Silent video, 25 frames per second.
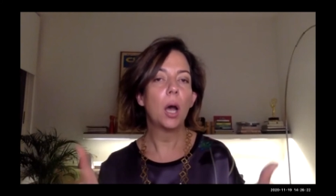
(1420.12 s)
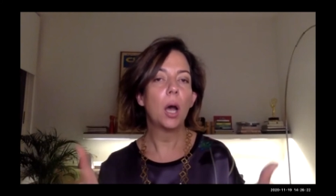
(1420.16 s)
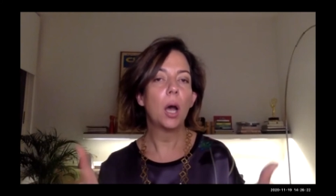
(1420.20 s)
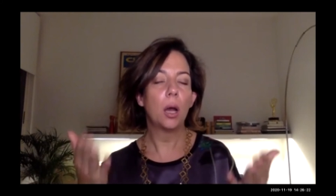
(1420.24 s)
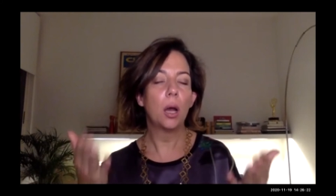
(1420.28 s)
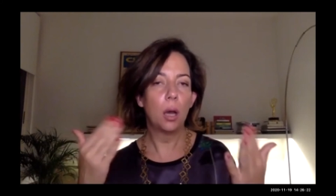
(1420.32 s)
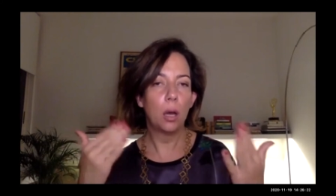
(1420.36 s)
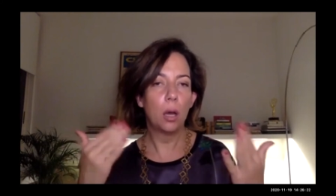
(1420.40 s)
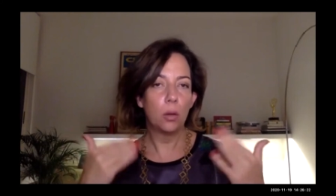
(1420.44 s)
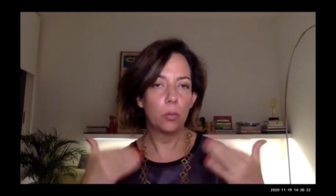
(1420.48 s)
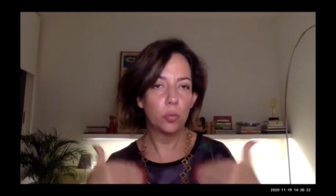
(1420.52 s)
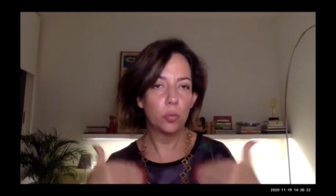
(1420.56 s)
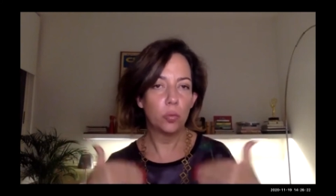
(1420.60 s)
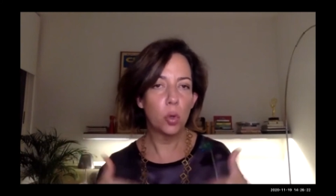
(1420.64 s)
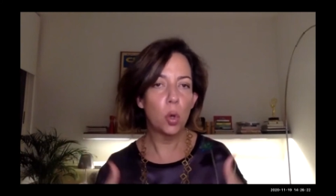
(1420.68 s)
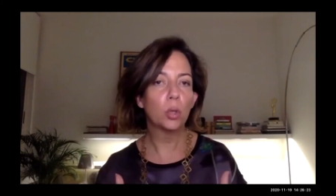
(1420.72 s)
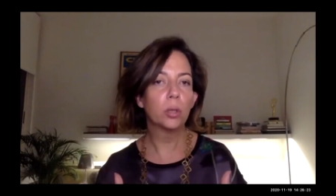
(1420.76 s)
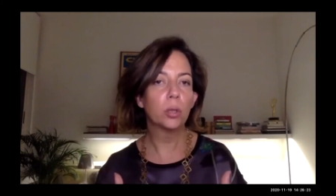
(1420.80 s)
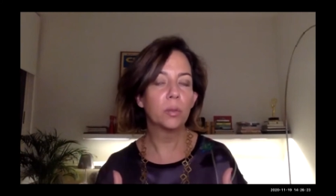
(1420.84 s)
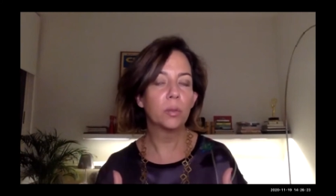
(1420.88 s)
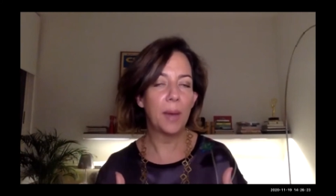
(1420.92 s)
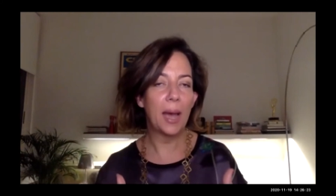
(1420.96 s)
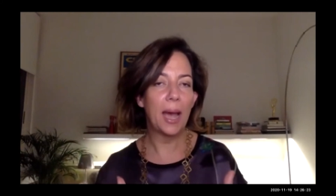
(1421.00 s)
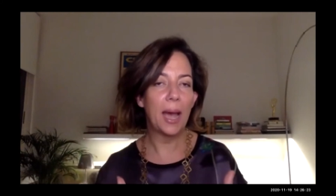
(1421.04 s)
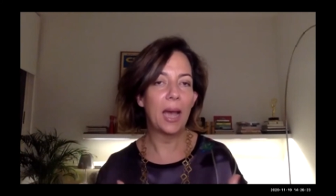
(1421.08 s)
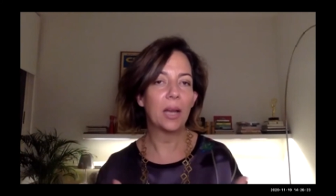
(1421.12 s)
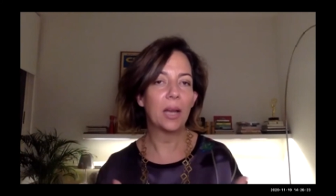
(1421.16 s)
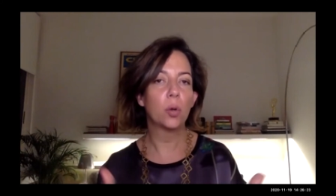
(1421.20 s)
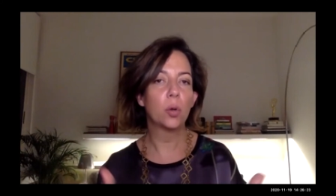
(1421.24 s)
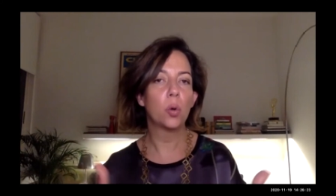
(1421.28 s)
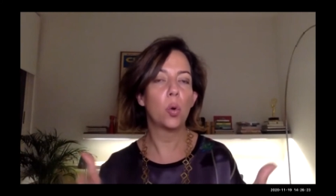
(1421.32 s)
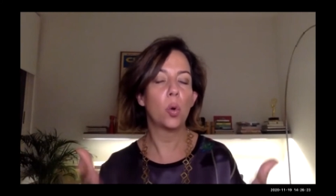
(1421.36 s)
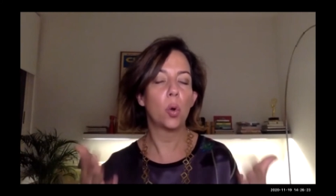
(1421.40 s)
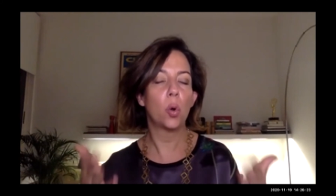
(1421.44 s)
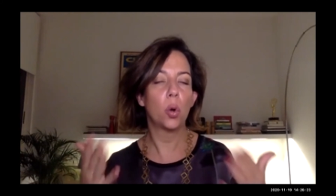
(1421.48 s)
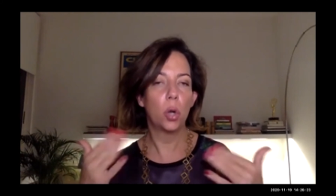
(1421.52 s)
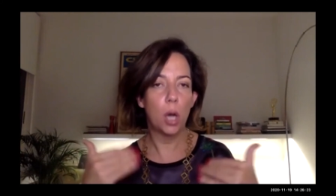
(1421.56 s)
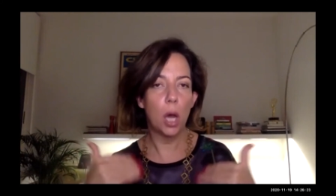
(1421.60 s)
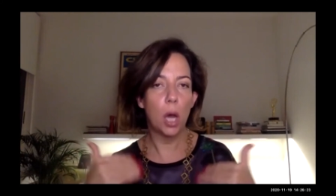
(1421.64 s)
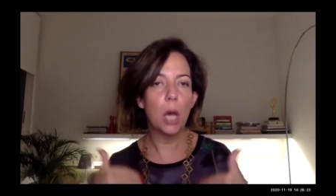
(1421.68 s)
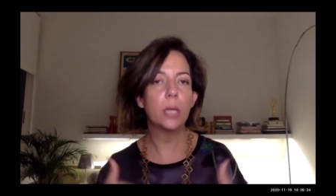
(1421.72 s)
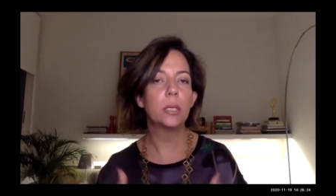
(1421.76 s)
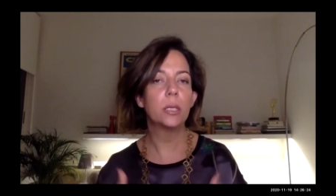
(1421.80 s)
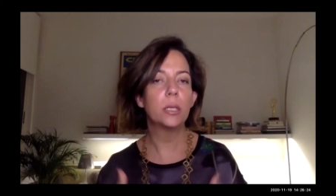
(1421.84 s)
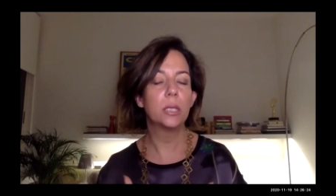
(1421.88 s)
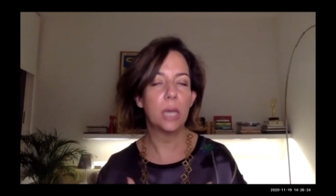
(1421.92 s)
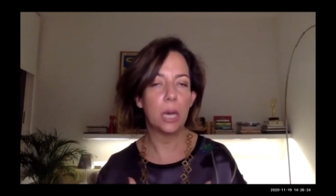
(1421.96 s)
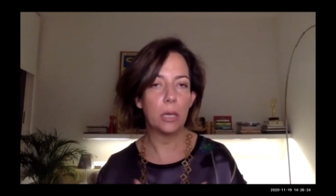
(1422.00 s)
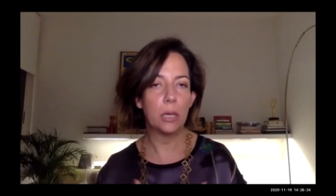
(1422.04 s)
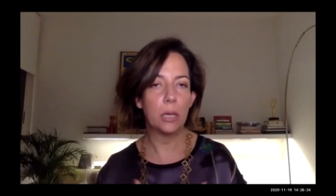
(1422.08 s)
rolled back or
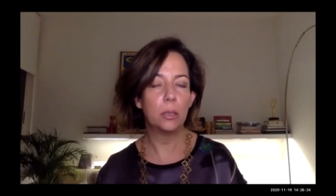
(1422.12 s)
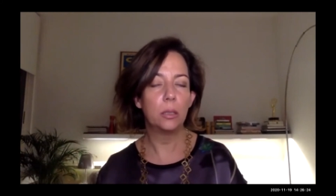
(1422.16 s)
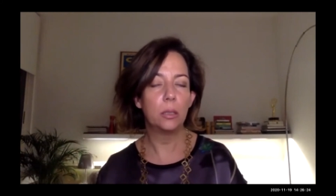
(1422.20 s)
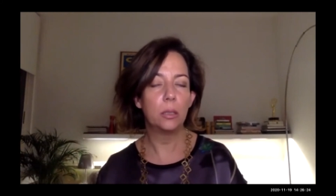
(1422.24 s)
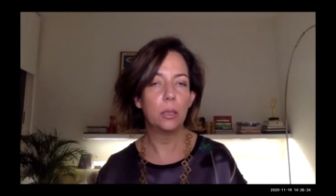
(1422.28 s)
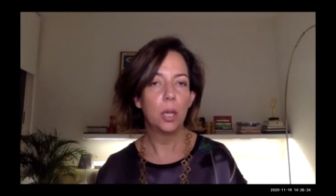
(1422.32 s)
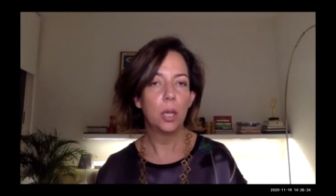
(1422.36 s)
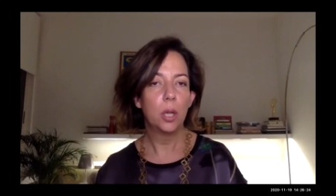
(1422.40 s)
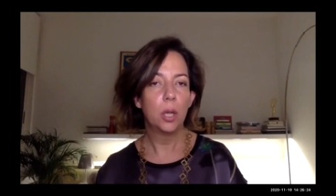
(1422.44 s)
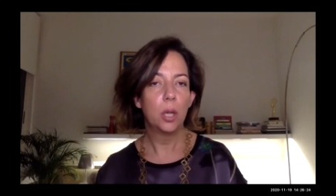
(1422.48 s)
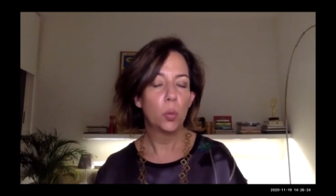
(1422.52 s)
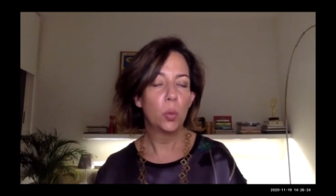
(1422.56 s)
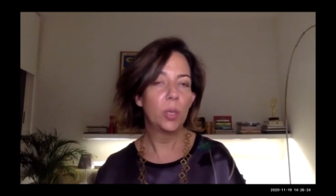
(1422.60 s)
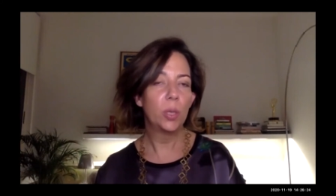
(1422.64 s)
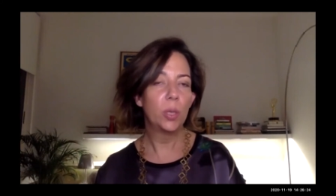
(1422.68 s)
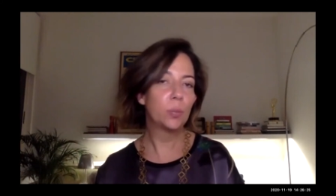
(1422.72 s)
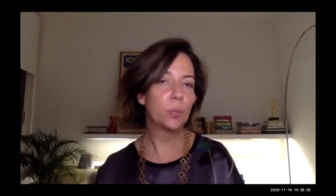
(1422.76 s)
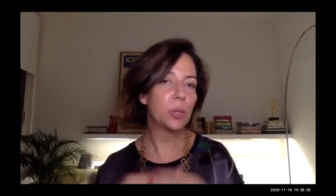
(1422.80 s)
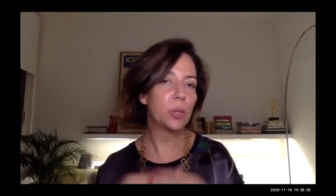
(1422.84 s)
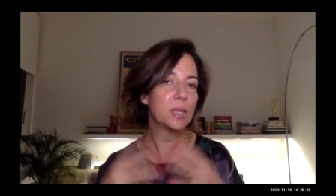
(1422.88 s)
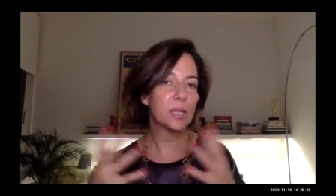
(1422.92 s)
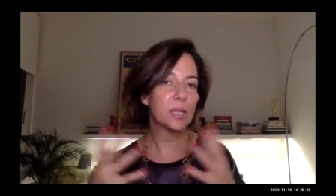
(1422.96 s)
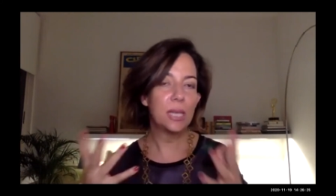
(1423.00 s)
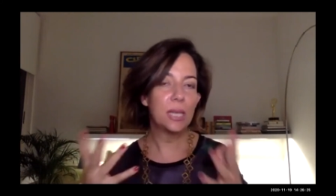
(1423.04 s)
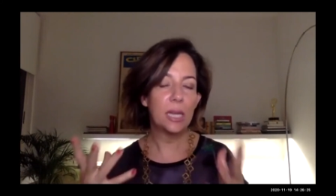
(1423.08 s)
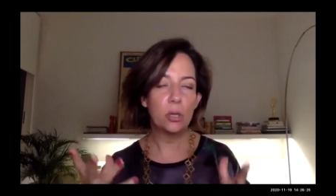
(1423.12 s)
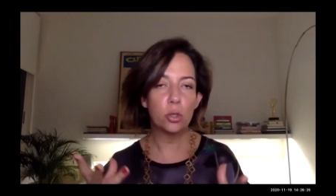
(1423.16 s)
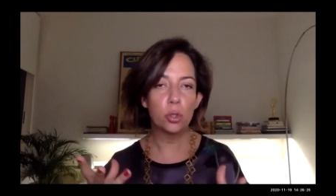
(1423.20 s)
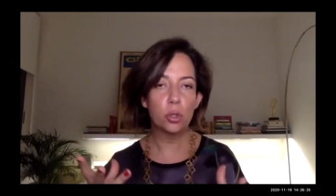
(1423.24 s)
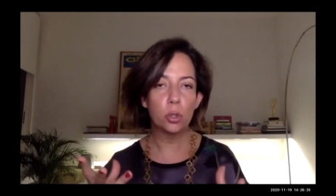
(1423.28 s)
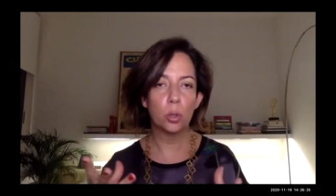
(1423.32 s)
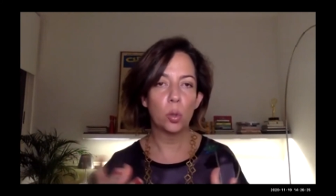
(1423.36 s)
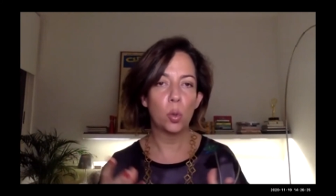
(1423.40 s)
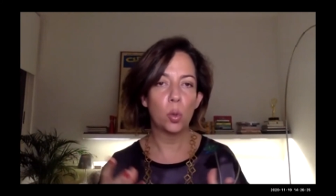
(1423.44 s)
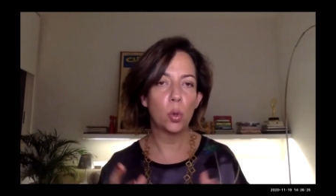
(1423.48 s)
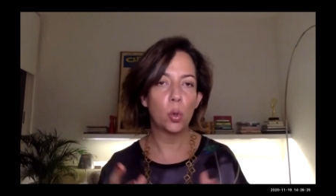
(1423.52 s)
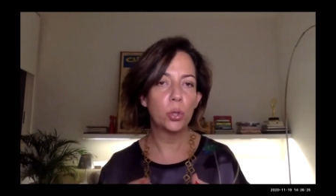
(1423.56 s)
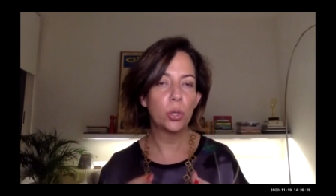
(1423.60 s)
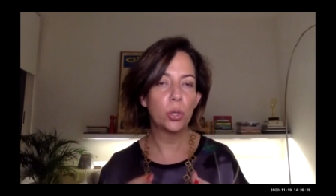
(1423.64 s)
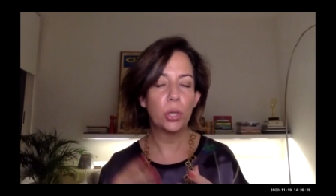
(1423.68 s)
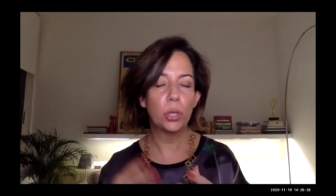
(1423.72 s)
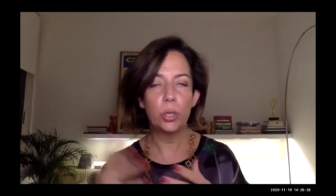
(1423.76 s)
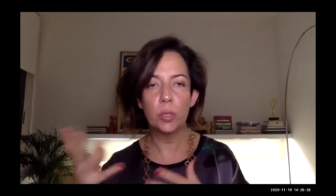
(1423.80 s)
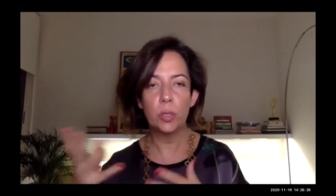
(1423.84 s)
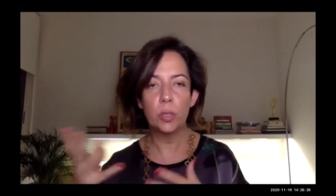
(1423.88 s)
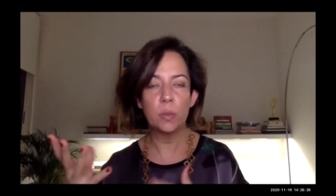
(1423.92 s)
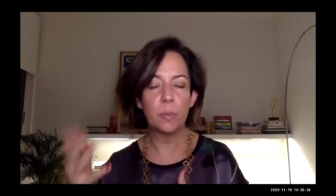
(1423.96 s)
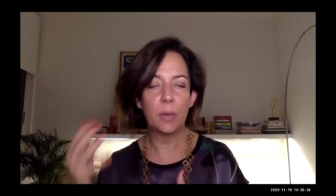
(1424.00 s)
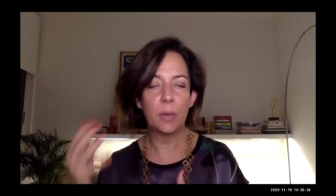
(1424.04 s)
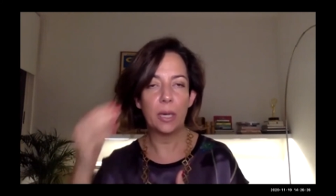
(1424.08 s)
undone with presidential
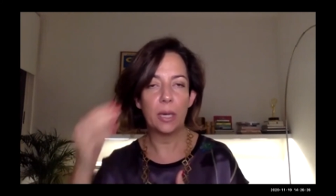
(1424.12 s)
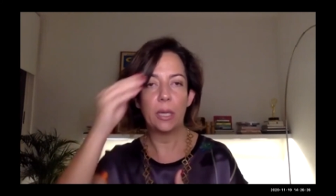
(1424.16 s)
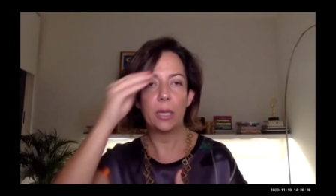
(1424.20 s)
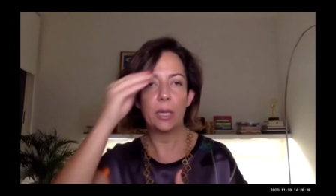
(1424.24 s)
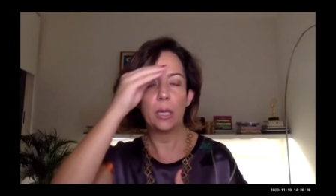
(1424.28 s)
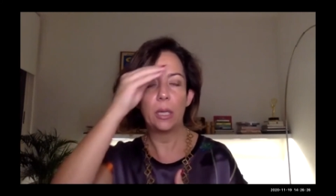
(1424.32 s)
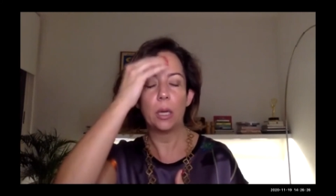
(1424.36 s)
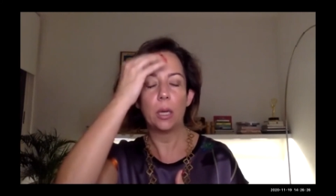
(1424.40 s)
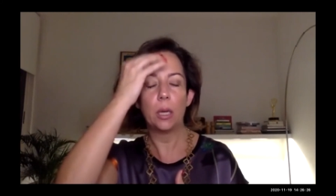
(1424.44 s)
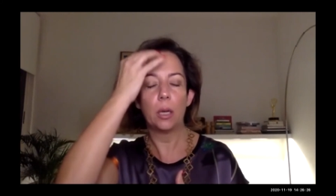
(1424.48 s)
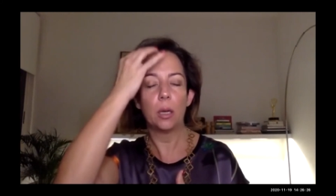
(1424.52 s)
orders by